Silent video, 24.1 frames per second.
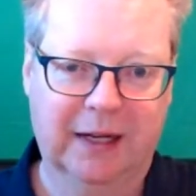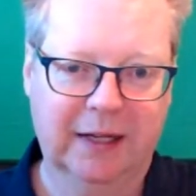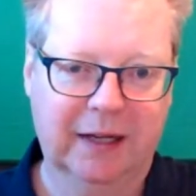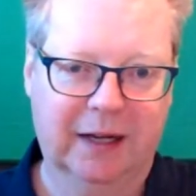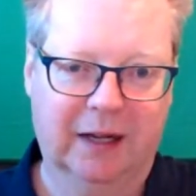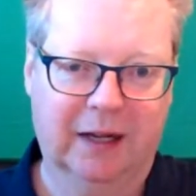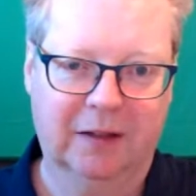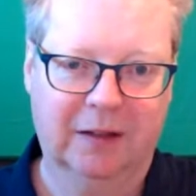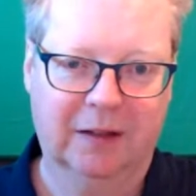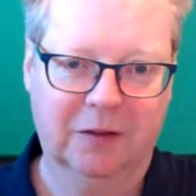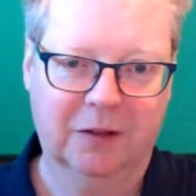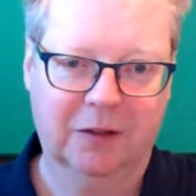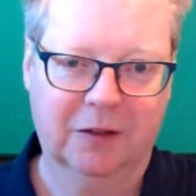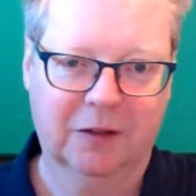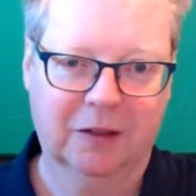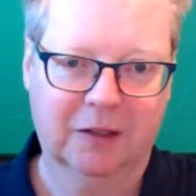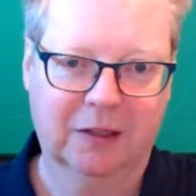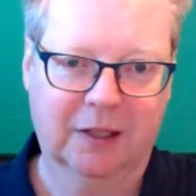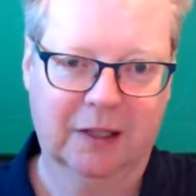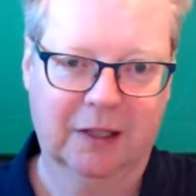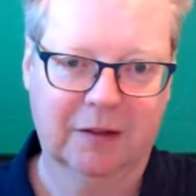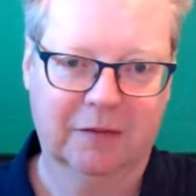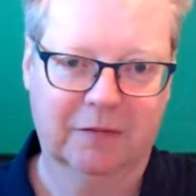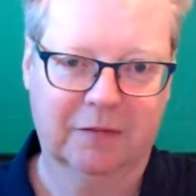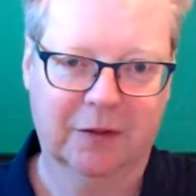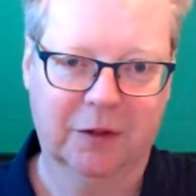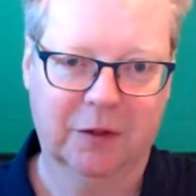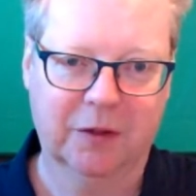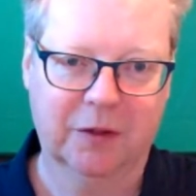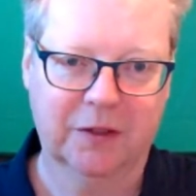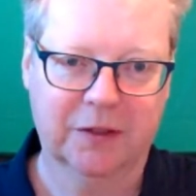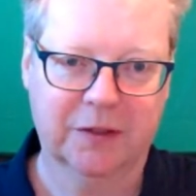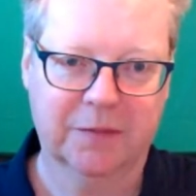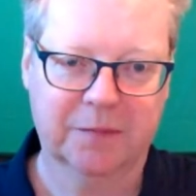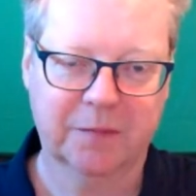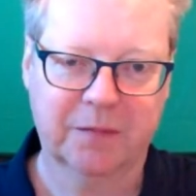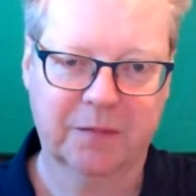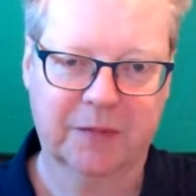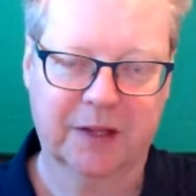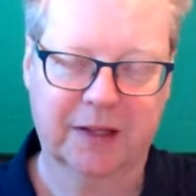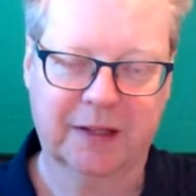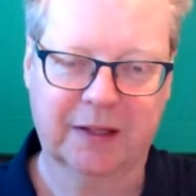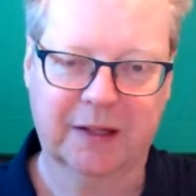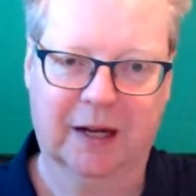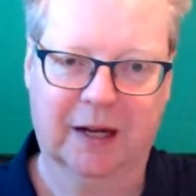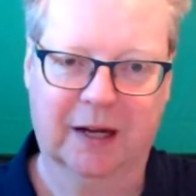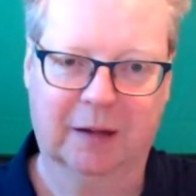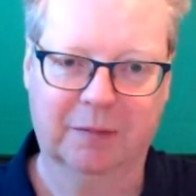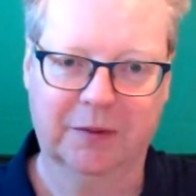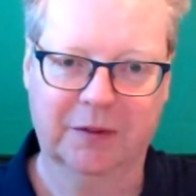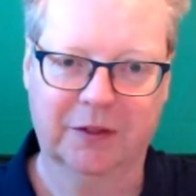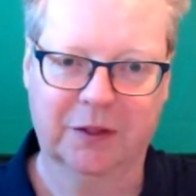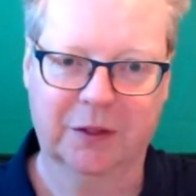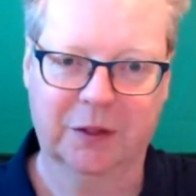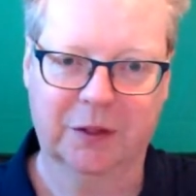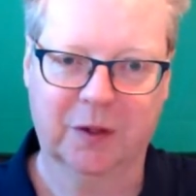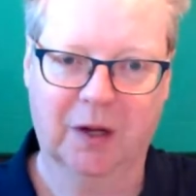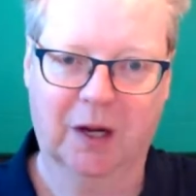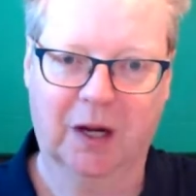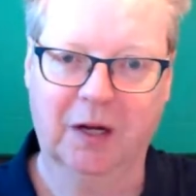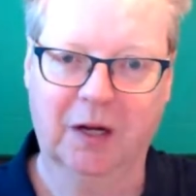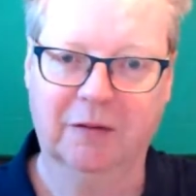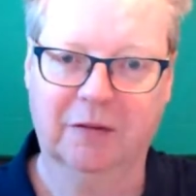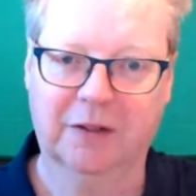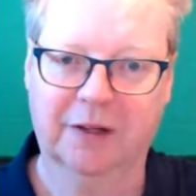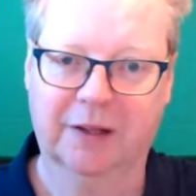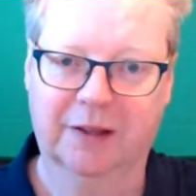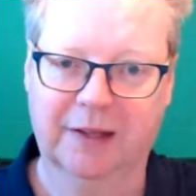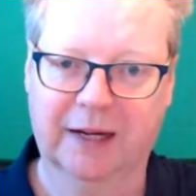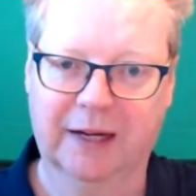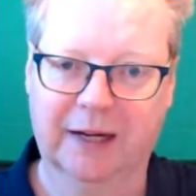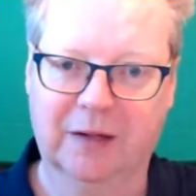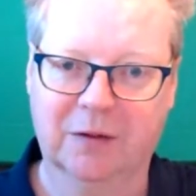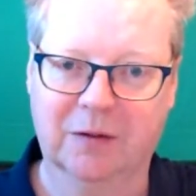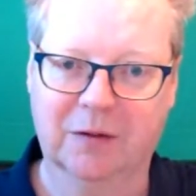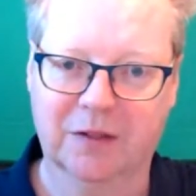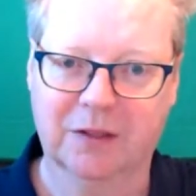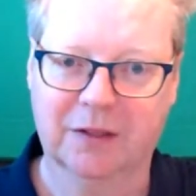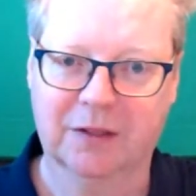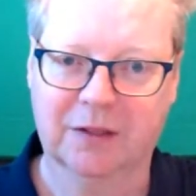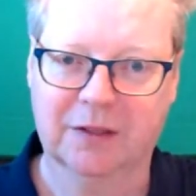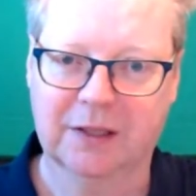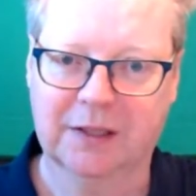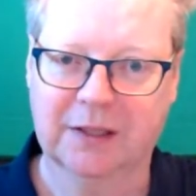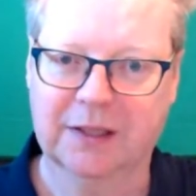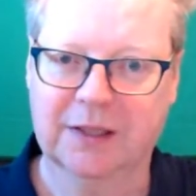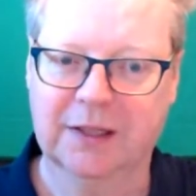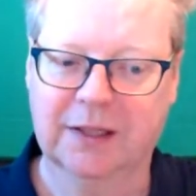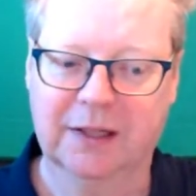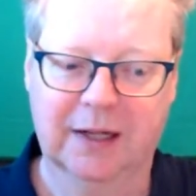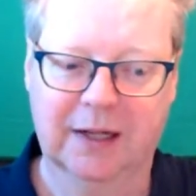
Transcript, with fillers: 800 odd live viewers up to over a thousand.